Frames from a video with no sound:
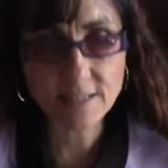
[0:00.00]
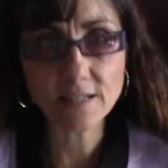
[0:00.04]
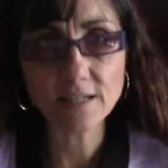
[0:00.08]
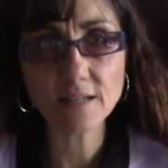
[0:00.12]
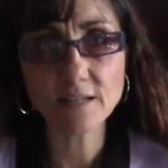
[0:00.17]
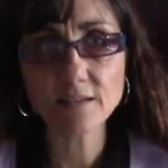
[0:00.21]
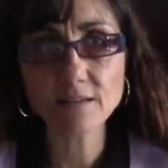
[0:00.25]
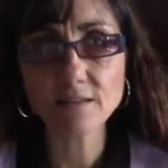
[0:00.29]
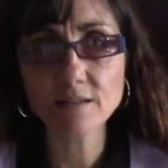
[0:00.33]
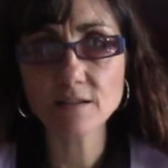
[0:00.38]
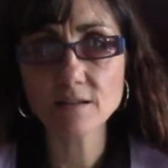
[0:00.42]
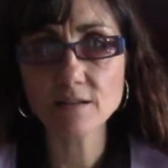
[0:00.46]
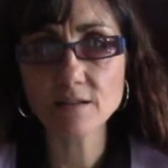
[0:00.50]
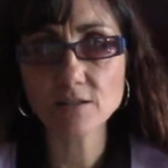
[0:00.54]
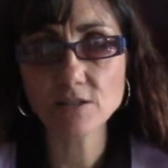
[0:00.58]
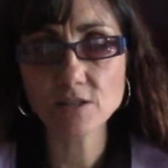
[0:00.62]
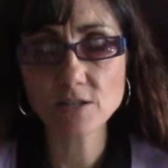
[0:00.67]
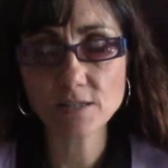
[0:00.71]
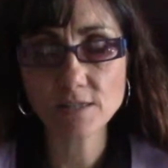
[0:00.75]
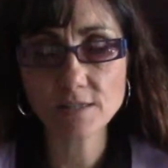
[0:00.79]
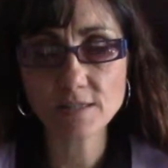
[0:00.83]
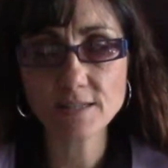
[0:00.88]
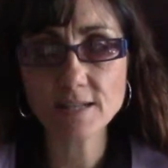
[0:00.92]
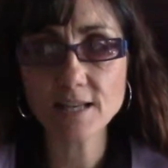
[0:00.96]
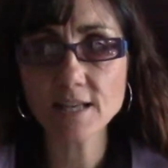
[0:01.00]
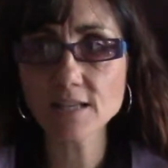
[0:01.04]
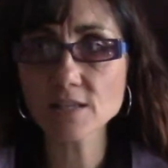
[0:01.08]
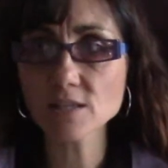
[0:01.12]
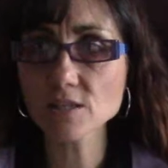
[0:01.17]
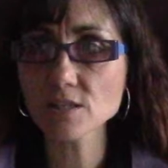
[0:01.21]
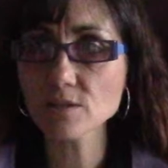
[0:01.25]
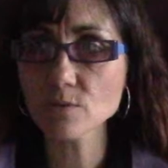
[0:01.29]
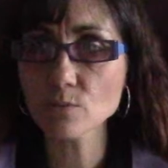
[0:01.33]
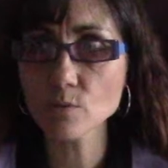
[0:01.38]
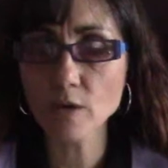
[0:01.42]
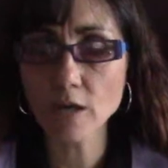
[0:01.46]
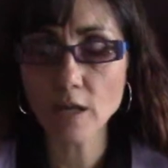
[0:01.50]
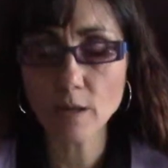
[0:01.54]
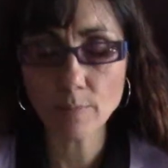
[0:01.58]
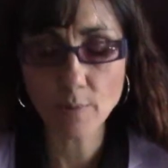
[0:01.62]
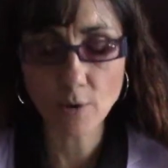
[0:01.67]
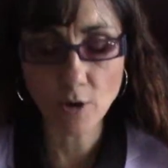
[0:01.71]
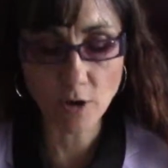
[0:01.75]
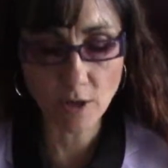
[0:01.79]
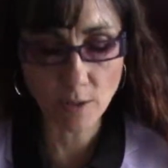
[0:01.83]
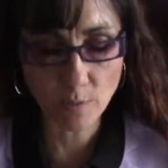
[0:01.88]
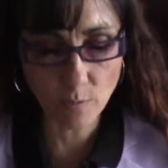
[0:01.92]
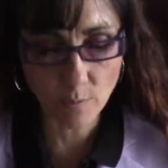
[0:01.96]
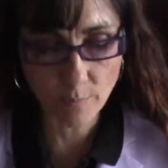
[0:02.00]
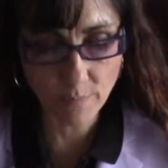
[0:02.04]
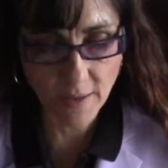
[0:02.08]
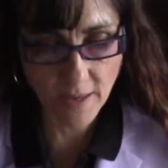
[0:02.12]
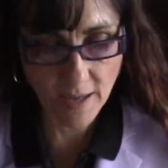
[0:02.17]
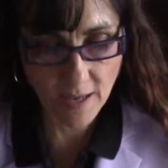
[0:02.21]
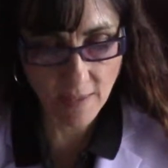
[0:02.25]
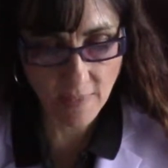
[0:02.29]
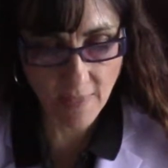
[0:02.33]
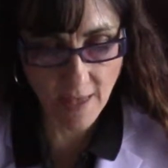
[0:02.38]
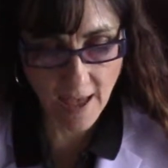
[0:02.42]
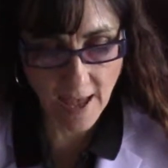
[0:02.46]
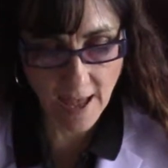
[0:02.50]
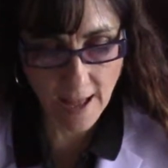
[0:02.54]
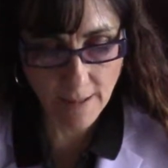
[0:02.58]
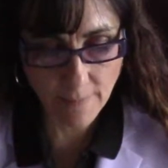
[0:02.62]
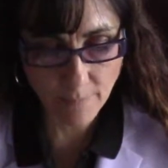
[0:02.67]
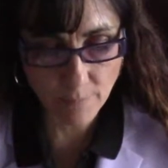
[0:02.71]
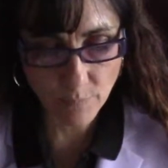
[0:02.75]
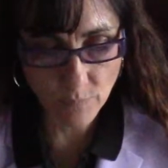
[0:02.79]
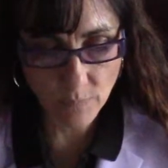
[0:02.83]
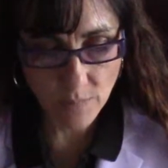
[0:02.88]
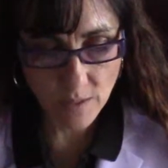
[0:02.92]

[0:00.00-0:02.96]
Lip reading: it just states the winning party will pay that.